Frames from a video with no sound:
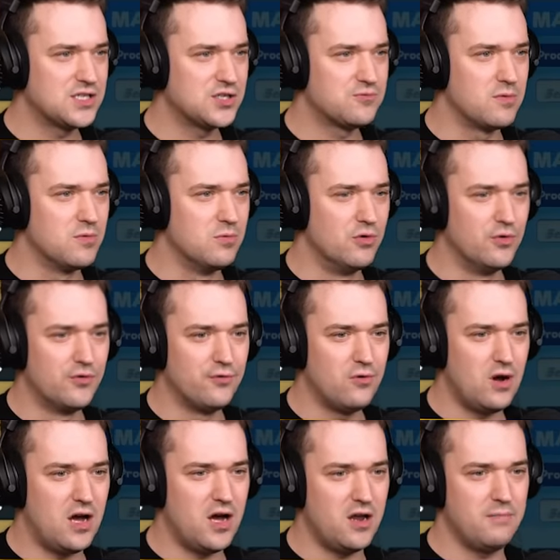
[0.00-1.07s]
just remove
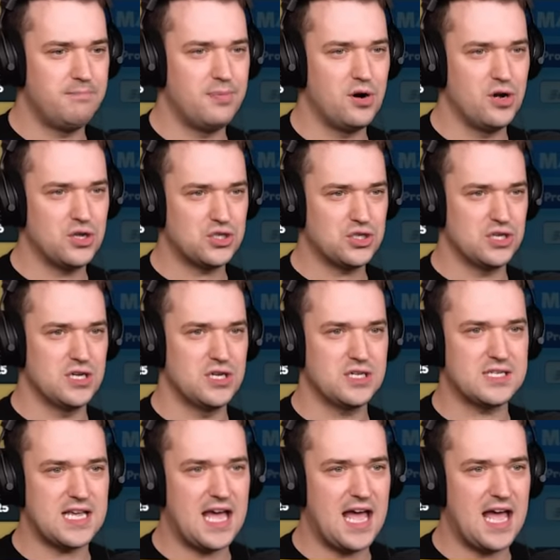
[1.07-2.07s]
one, purchase,